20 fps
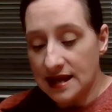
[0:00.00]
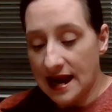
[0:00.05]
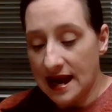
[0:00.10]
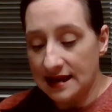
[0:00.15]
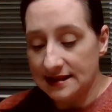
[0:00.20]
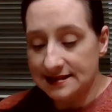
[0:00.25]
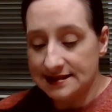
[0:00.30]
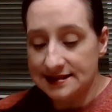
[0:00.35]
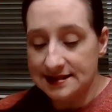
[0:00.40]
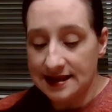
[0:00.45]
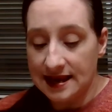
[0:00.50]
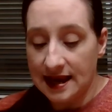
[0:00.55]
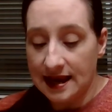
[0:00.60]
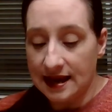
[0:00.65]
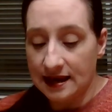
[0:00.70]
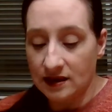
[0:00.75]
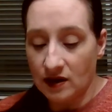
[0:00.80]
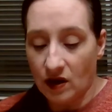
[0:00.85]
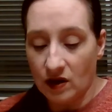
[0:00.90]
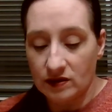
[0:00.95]
had
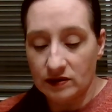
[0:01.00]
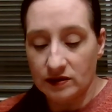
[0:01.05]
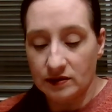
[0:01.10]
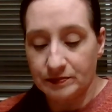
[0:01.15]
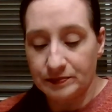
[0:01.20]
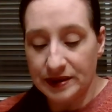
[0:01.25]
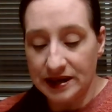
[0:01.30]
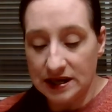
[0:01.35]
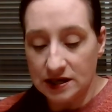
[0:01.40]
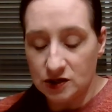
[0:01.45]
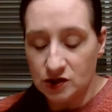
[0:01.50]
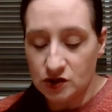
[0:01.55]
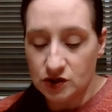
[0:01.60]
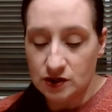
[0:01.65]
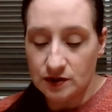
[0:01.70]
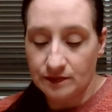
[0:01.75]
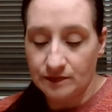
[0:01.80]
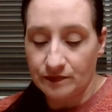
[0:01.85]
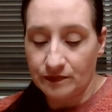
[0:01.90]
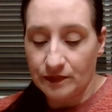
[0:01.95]
said on the
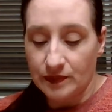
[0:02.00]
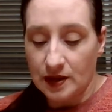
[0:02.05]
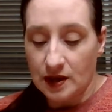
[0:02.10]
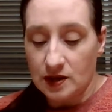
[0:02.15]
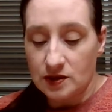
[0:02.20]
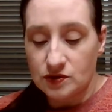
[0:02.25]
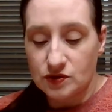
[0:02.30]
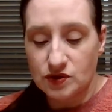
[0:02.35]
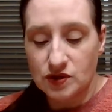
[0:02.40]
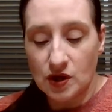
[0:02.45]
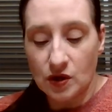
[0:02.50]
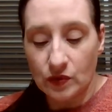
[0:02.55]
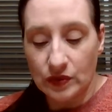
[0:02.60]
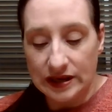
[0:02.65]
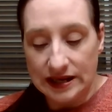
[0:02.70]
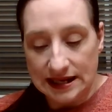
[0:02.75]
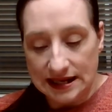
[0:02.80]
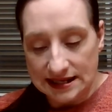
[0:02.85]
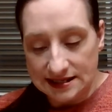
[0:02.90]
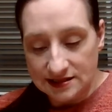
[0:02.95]
beach. So
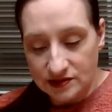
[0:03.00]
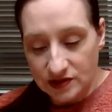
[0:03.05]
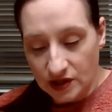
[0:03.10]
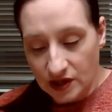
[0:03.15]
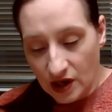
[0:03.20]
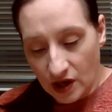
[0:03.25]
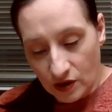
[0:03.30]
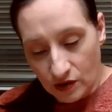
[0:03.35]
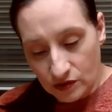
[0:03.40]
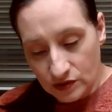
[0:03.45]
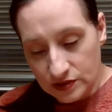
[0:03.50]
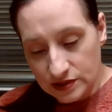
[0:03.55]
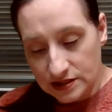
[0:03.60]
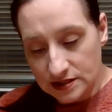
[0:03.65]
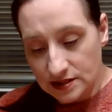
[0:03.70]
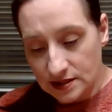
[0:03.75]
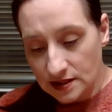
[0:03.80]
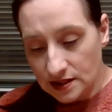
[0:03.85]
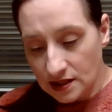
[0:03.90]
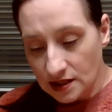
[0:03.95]
it is a
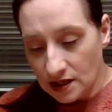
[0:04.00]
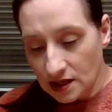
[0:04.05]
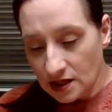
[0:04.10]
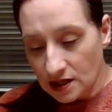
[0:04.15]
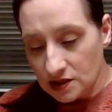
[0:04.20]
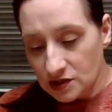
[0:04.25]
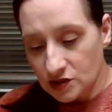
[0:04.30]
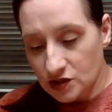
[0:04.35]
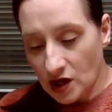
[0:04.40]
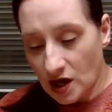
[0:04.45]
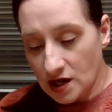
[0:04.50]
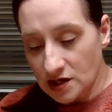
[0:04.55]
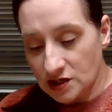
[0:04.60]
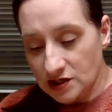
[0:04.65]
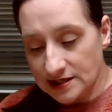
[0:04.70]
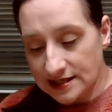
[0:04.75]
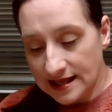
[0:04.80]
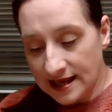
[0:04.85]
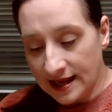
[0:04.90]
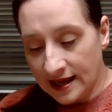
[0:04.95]
ghost? Josh
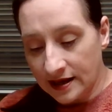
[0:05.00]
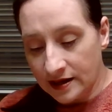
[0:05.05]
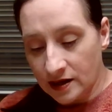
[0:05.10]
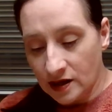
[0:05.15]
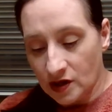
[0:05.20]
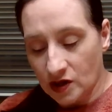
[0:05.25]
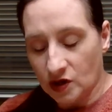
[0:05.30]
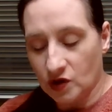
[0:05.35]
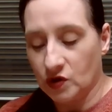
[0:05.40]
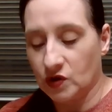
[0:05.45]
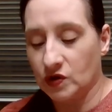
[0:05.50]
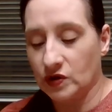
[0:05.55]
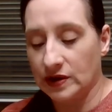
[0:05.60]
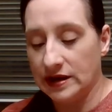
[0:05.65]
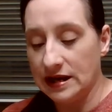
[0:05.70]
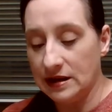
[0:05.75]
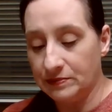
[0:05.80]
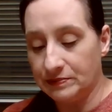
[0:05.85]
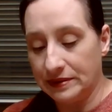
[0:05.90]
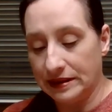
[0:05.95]
said.
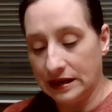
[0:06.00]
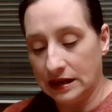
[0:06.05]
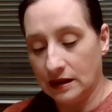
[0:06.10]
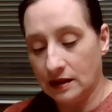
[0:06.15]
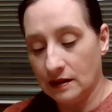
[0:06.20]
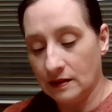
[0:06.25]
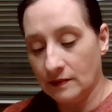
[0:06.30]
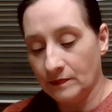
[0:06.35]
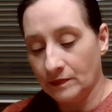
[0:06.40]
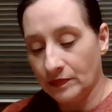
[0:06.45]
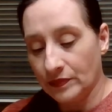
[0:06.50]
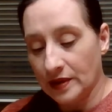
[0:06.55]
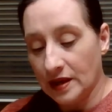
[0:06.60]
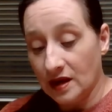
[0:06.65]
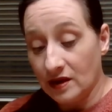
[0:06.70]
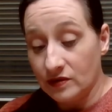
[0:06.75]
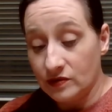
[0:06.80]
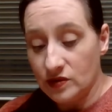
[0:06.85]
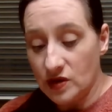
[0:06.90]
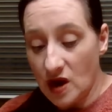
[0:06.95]
Creepy.
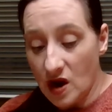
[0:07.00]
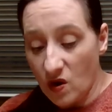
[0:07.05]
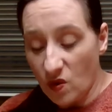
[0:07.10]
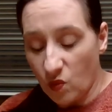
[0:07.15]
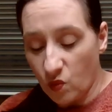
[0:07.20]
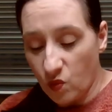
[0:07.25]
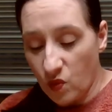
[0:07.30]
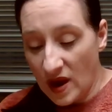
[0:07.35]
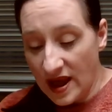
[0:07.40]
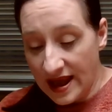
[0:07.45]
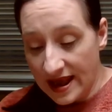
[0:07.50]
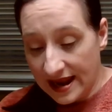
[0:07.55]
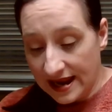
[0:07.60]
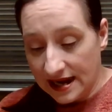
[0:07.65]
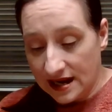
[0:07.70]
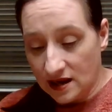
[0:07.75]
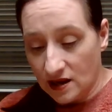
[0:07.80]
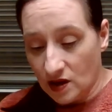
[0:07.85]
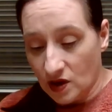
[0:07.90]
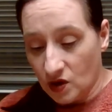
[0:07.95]
No
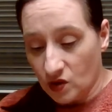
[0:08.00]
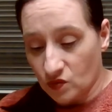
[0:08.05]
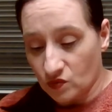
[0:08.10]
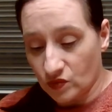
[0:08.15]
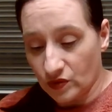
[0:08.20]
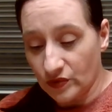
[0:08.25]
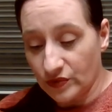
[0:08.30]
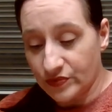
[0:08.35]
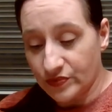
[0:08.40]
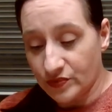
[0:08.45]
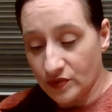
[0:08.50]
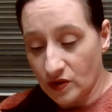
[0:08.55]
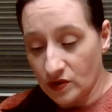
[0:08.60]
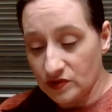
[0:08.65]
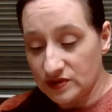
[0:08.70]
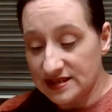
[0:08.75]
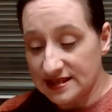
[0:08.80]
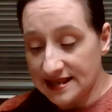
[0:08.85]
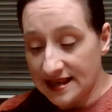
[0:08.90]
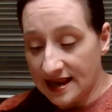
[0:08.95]
way, Ruth
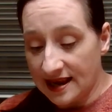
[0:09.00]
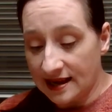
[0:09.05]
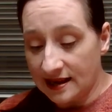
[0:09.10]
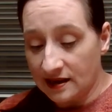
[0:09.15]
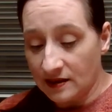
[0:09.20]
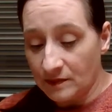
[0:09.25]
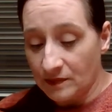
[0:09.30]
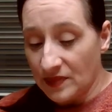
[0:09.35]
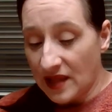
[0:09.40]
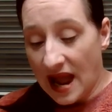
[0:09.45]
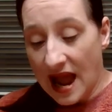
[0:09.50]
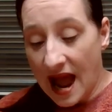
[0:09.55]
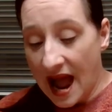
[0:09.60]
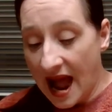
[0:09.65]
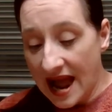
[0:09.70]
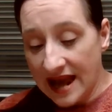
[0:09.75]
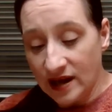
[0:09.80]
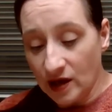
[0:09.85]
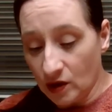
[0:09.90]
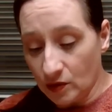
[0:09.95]
Rose said.
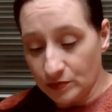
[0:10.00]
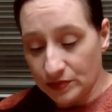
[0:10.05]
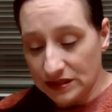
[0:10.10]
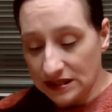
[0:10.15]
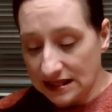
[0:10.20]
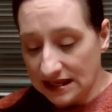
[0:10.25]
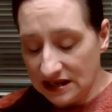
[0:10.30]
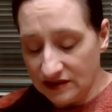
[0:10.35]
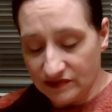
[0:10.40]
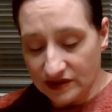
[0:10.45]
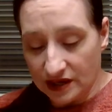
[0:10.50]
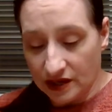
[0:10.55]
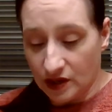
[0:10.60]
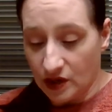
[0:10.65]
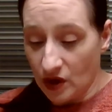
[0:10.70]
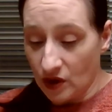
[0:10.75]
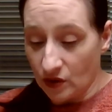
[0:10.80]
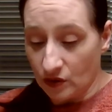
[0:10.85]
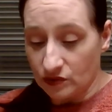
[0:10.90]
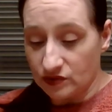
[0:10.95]
I don't believe in
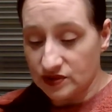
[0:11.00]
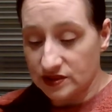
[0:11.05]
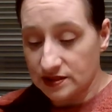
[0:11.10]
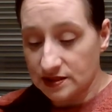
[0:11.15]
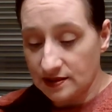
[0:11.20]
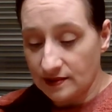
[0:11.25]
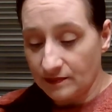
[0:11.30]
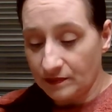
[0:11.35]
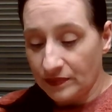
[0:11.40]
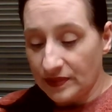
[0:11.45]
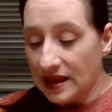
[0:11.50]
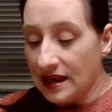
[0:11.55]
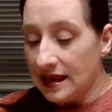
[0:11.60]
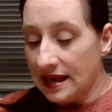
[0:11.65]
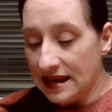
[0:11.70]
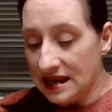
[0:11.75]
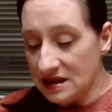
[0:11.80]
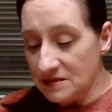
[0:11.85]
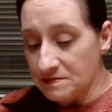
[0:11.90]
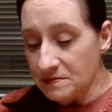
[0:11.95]
ghosts.
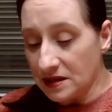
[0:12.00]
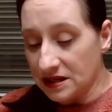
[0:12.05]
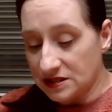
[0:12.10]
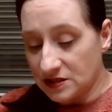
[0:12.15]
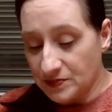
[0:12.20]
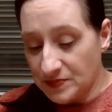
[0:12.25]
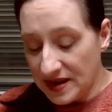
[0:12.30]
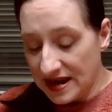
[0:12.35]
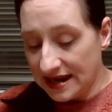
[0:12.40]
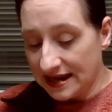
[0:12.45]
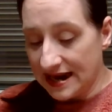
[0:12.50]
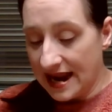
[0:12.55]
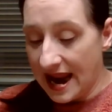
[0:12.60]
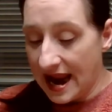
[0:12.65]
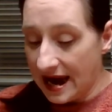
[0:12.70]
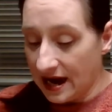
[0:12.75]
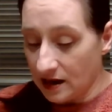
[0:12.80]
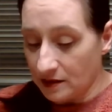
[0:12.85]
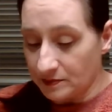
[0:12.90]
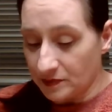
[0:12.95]
It must be an
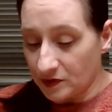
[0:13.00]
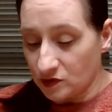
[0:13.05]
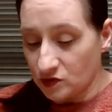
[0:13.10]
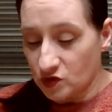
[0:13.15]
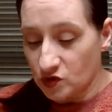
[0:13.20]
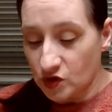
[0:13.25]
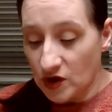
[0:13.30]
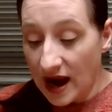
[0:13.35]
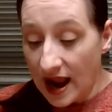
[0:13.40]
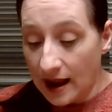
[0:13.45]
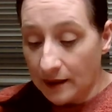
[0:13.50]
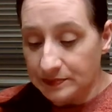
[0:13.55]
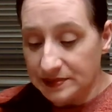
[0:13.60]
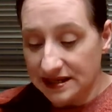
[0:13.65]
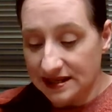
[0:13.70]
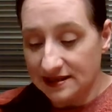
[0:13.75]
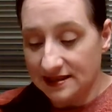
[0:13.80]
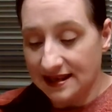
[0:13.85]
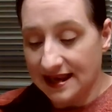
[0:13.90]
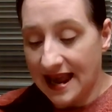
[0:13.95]
animal trapped
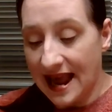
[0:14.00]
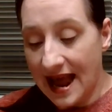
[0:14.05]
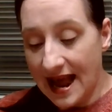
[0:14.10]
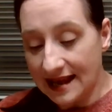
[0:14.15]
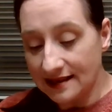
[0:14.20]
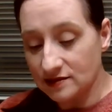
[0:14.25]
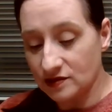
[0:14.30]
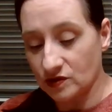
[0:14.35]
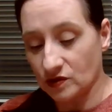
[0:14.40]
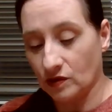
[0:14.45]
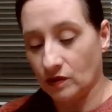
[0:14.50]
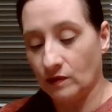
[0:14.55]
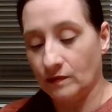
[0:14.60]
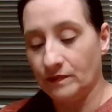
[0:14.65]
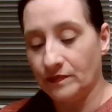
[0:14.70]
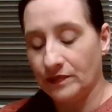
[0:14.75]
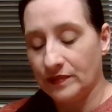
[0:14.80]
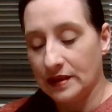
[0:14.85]
in the castle.